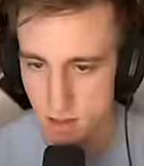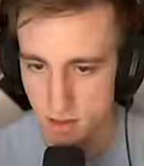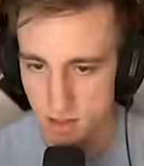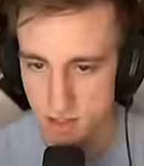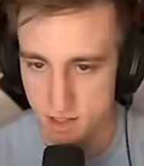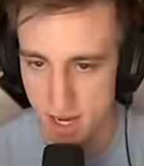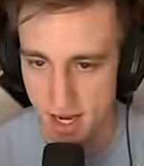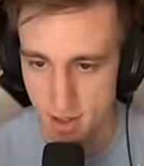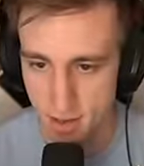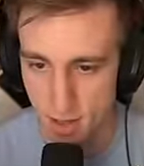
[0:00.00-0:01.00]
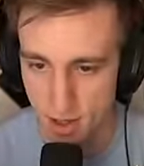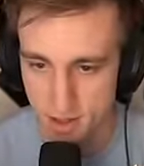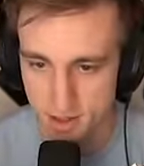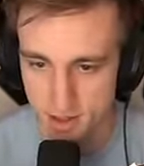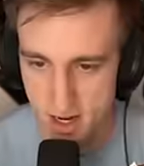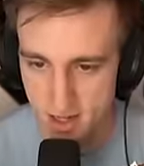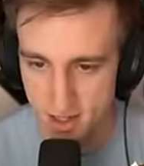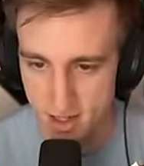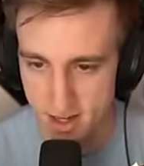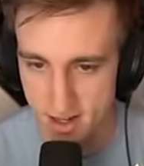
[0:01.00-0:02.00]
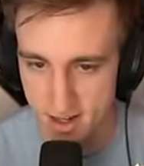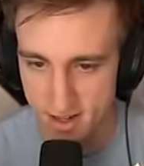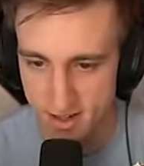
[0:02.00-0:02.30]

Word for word: This is not good, bro. This is not good. Yeah.